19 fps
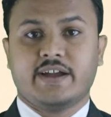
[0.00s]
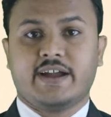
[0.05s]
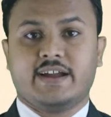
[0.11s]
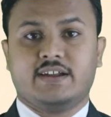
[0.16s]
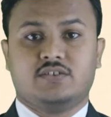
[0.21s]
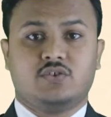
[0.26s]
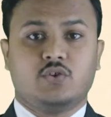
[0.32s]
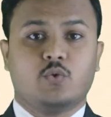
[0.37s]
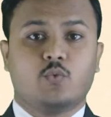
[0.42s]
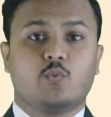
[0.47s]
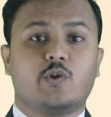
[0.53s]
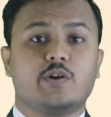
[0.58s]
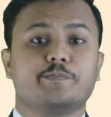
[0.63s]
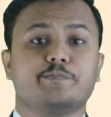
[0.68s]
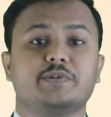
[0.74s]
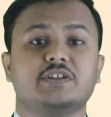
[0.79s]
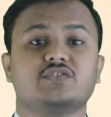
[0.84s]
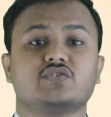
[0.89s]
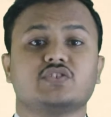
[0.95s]
and
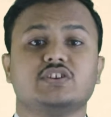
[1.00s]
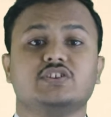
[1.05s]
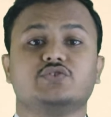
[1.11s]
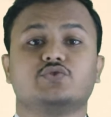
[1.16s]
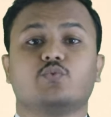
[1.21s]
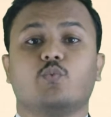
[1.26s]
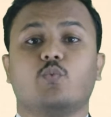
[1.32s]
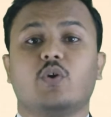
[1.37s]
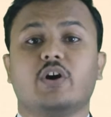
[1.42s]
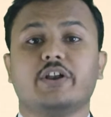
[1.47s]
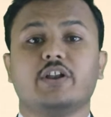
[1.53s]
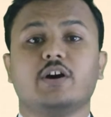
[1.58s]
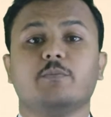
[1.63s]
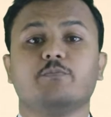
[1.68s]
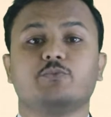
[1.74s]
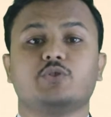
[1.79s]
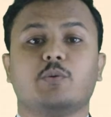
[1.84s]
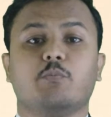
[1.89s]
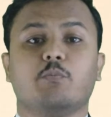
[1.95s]
WordPress is one
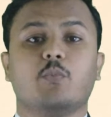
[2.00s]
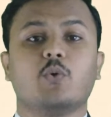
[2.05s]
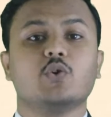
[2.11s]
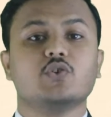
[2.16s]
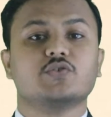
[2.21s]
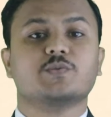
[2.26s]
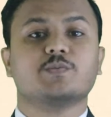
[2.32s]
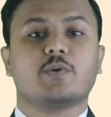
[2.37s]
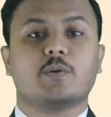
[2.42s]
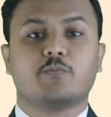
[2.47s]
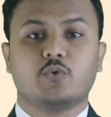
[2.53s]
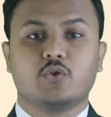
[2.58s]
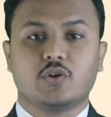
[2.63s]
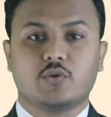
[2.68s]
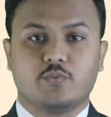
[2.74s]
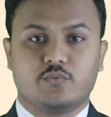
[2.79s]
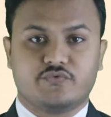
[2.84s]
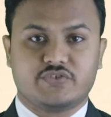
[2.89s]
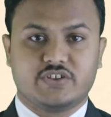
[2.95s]
of the most
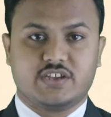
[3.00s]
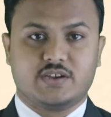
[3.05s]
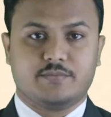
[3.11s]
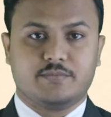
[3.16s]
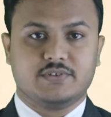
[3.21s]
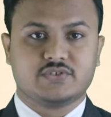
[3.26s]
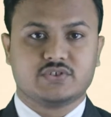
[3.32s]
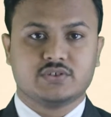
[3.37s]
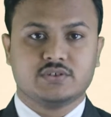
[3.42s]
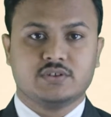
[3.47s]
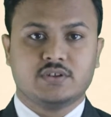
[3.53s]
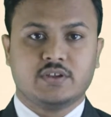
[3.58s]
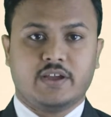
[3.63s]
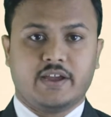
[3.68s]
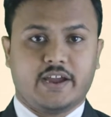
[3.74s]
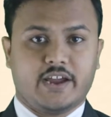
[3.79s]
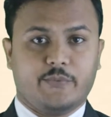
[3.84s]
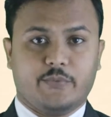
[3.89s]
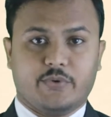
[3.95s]
popular C M S
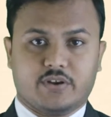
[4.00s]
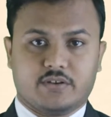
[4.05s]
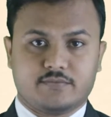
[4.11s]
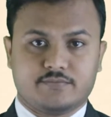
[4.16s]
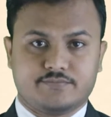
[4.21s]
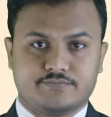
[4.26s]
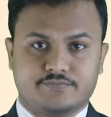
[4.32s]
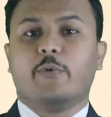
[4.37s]
ever.